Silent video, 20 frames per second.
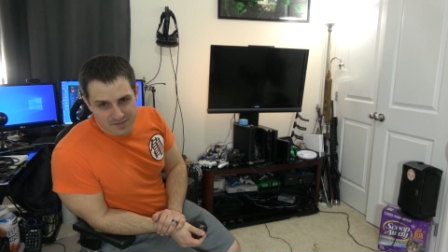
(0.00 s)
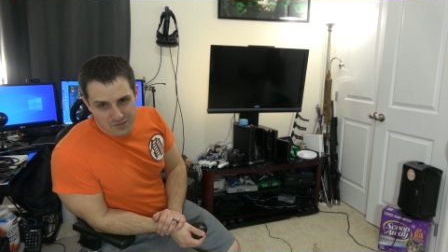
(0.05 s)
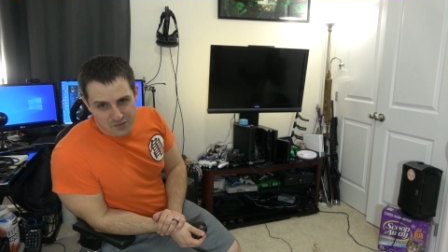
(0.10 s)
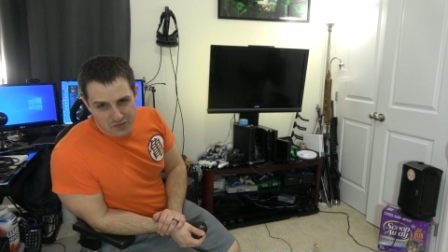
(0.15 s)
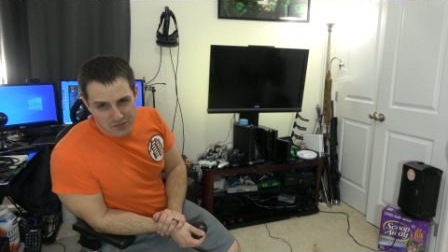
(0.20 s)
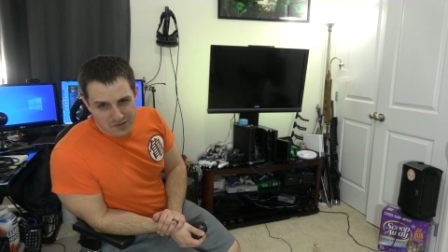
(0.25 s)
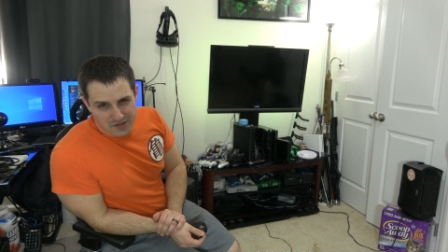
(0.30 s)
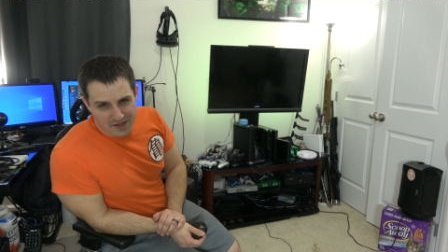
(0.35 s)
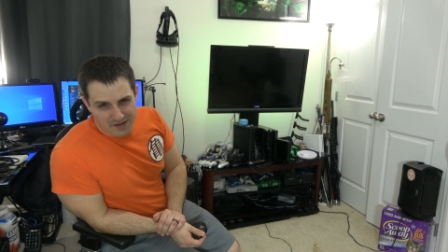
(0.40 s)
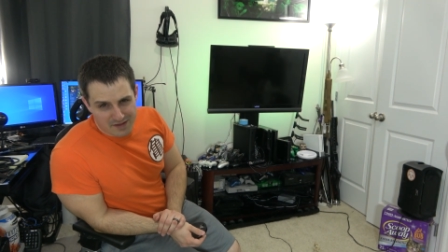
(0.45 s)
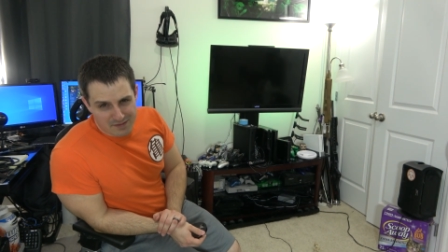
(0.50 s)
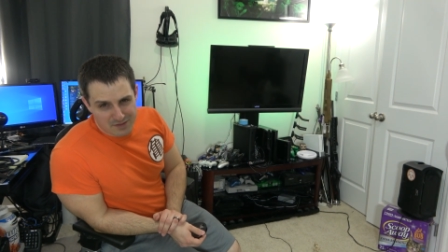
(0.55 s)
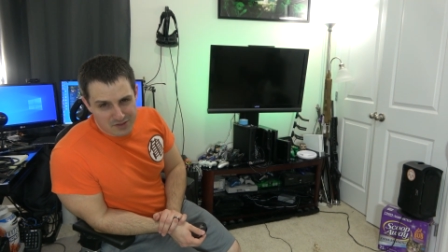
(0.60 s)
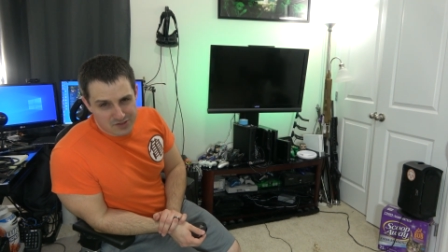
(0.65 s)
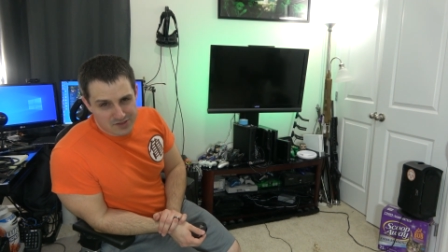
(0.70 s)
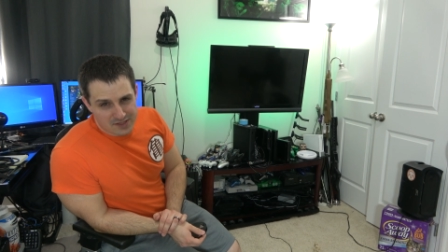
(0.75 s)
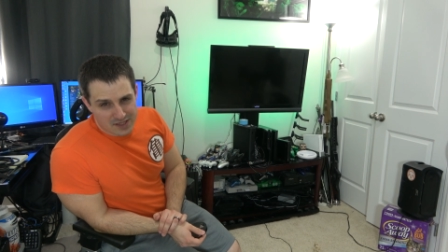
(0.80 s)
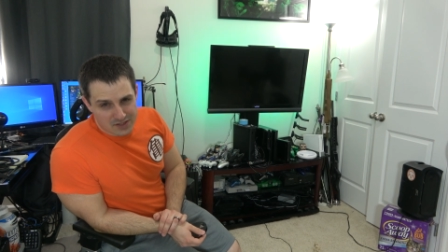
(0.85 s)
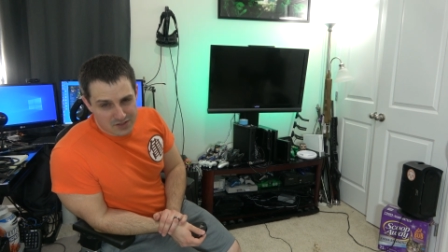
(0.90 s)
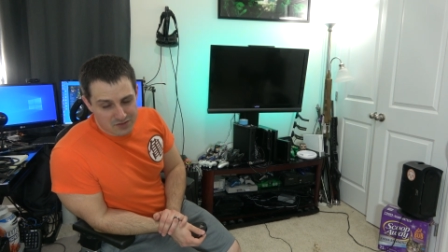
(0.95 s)
we don't have that
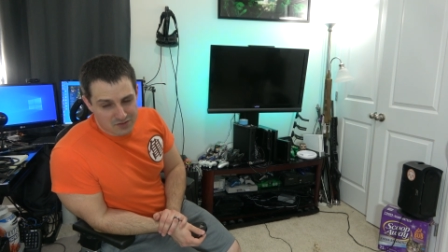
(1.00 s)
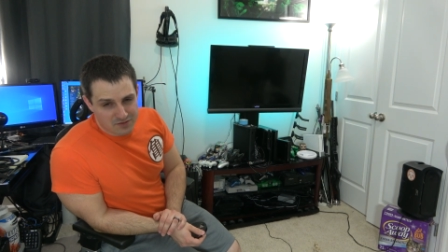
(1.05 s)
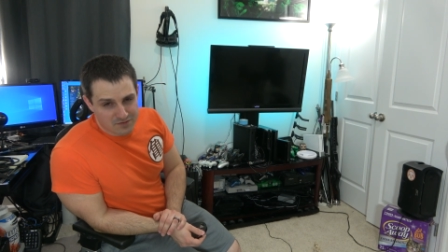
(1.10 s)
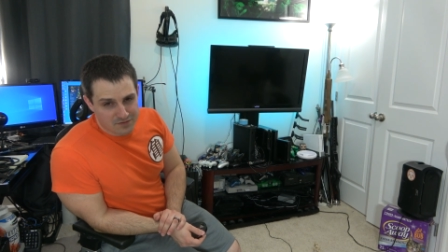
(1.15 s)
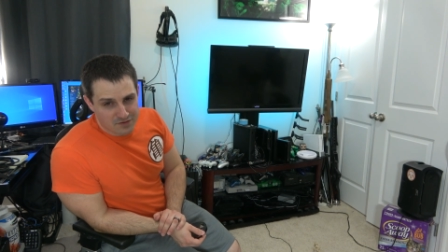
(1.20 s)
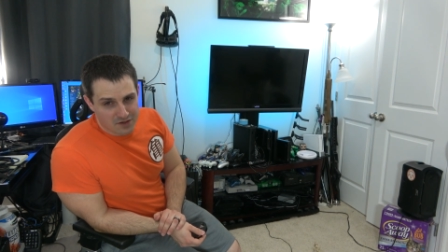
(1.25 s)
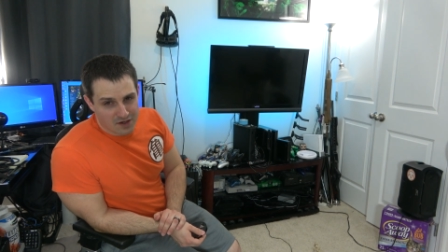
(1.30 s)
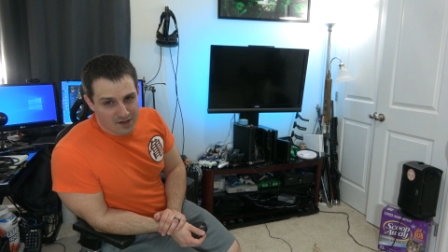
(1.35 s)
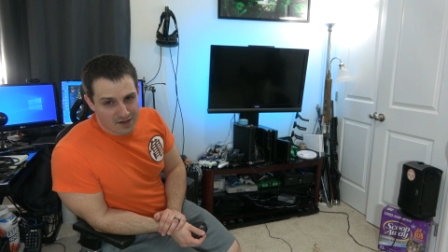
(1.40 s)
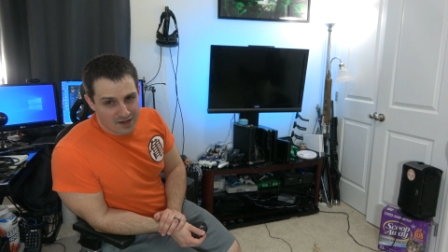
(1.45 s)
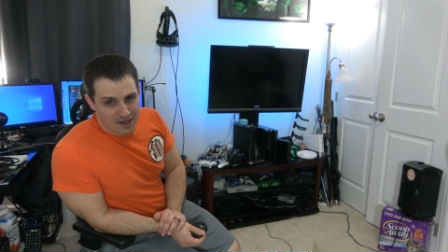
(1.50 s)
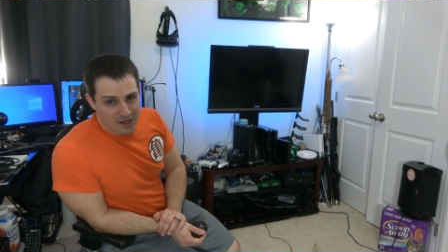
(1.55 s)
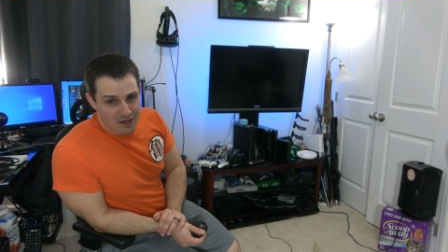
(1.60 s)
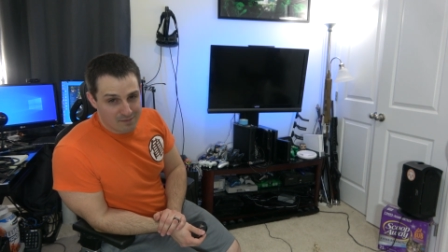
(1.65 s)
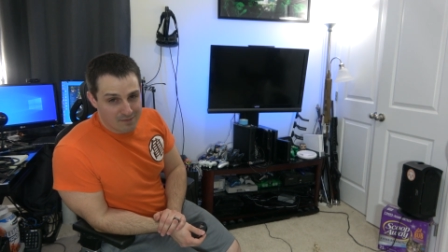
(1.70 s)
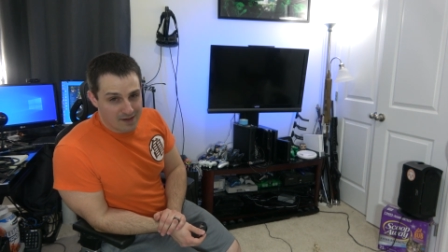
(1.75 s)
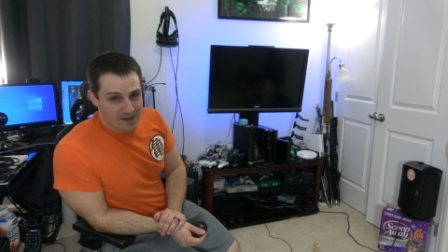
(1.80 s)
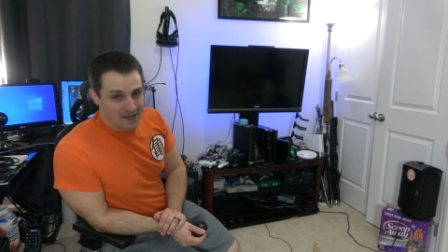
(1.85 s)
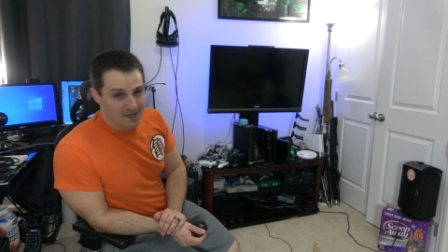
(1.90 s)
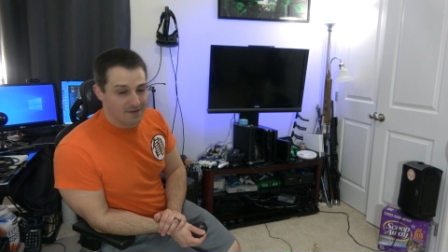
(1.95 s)
much tech to review right now. I
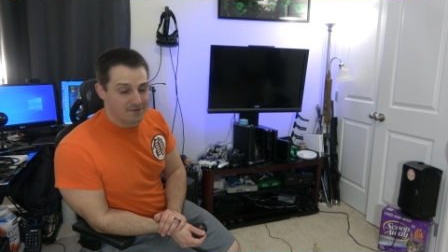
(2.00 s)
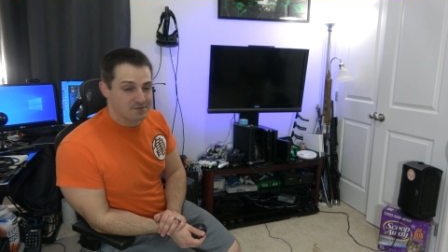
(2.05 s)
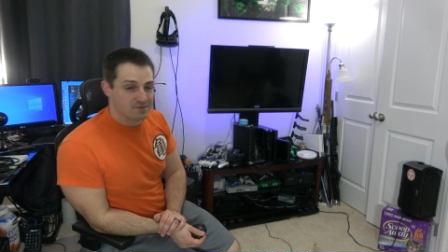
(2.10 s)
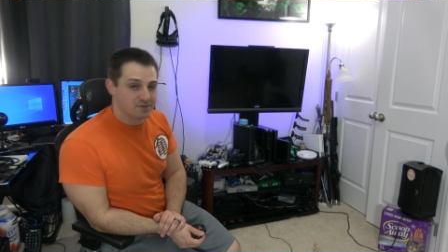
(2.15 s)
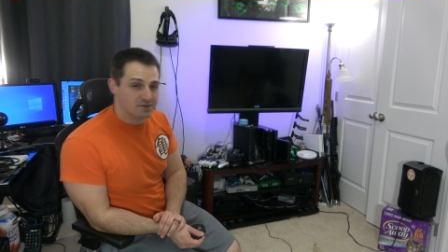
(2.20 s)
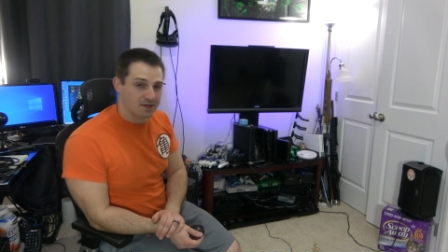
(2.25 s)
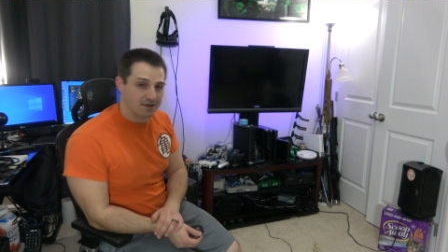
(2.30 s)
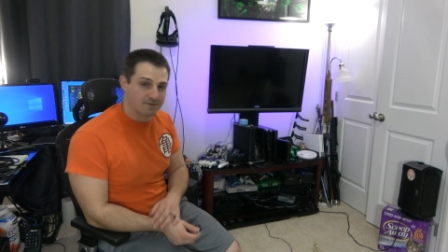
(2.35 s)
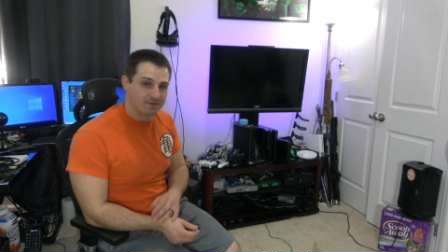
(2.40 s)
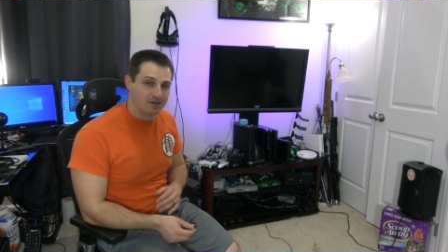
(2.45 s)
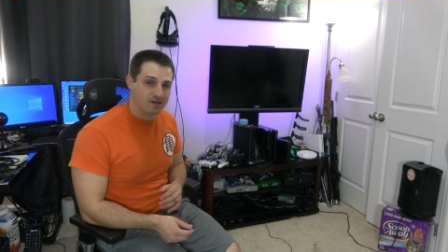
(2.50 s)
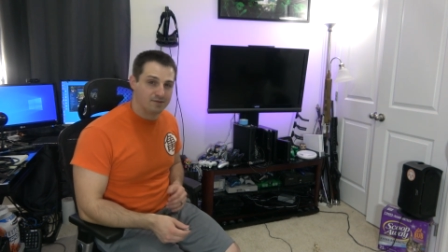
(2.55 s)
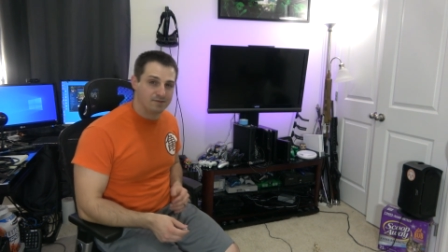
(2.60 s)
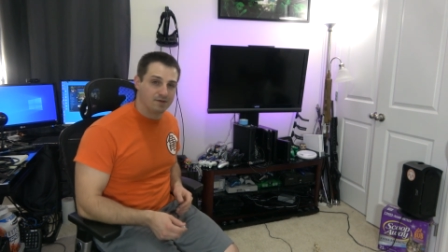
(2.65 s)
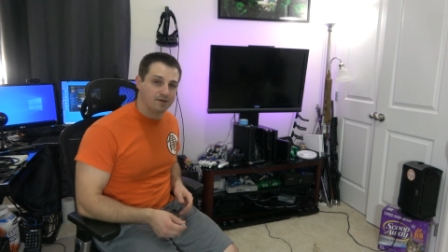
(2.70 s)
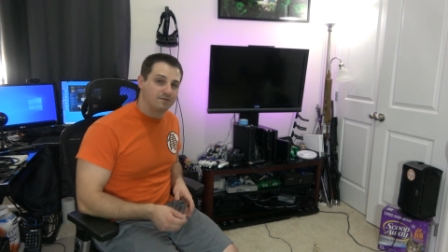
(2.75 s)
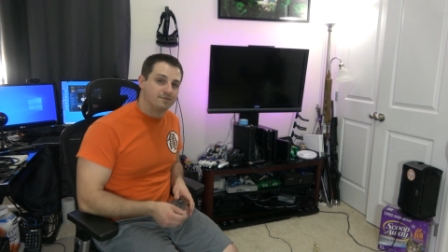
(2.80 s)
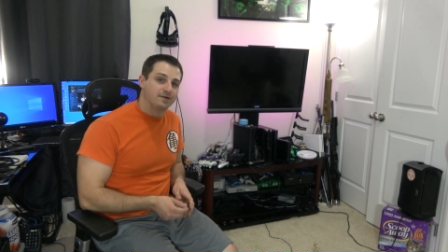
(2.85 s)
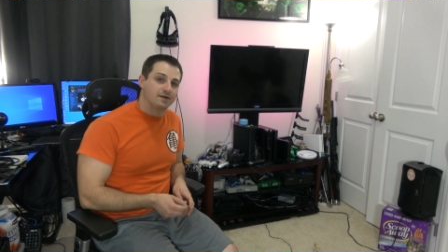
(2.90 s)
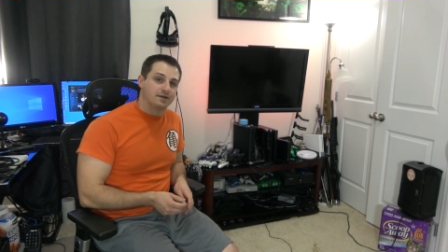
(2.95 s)
might have some stuff
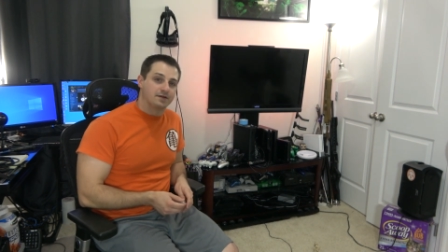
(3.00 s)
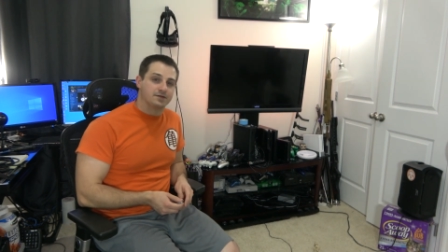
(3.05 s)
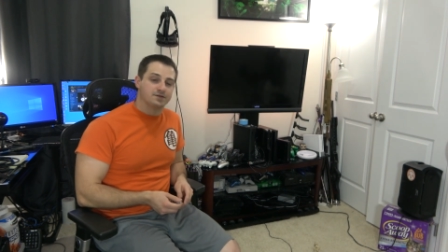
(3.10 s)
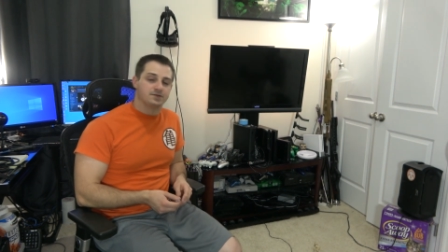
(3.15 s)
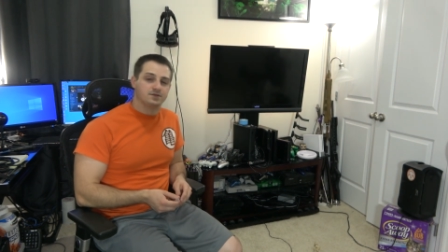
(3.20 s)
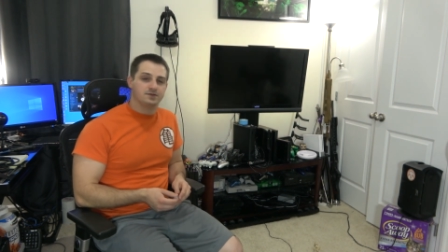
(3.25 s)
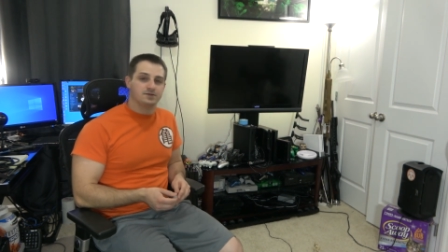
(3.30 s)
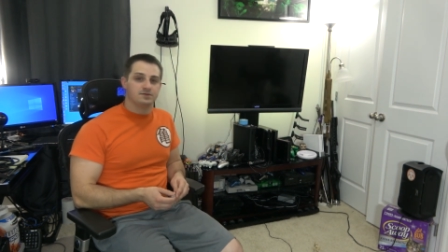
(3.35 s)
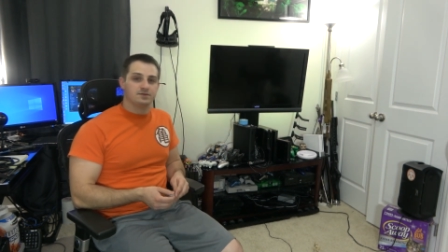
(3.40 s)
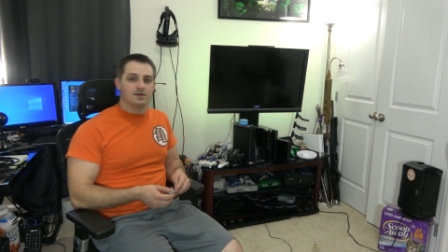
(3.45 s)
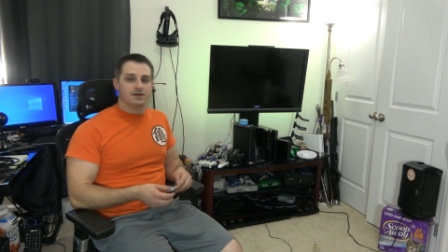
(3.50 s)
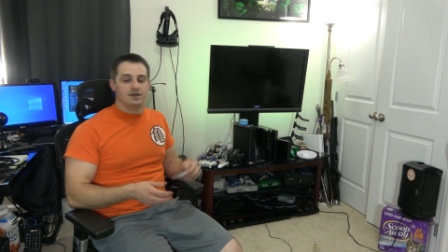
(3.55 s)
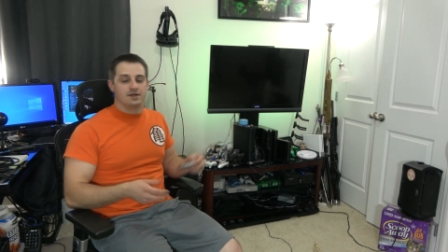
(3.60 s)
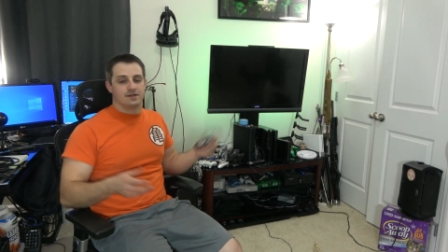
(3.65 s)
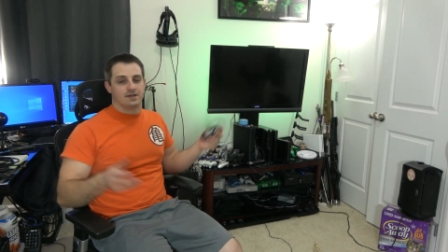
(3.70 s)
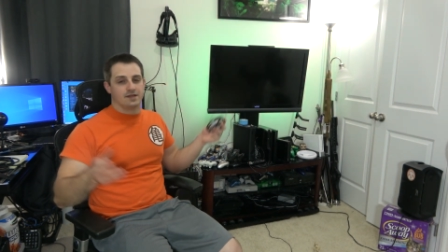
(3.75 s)
coming up very soon.